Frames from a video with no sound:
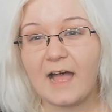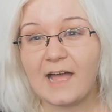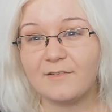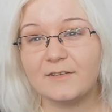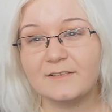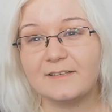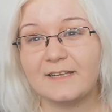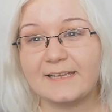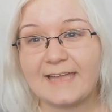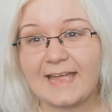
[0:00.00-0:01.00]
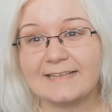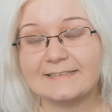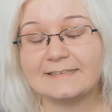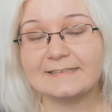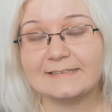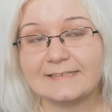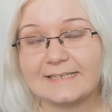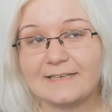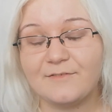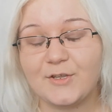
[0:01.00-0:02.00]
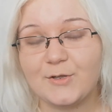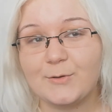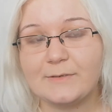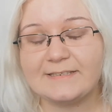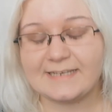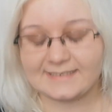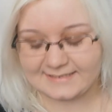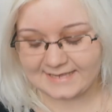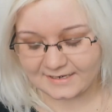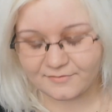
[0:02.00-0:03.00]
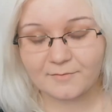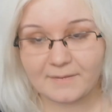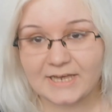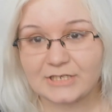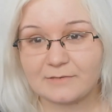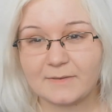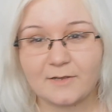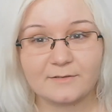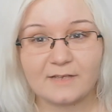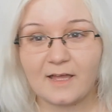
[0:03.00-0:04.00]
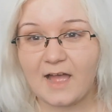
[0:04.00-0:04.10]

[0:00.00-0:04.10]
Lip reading: I will again leave you this information because